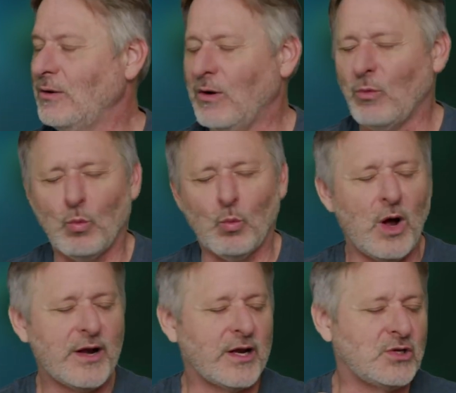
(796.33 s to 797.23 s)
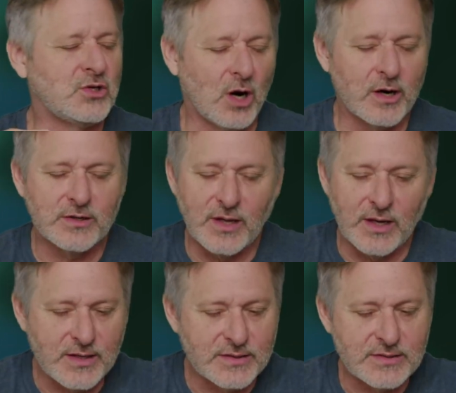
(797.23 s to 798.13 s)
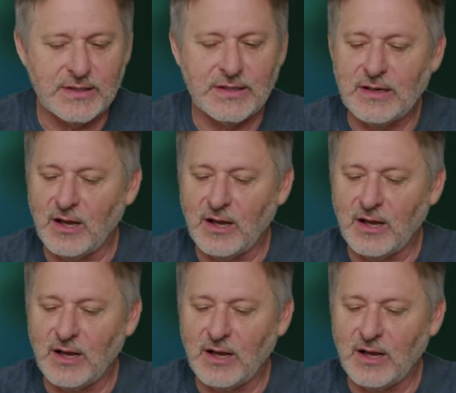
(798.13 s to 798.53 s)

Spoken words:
what a dark delicacy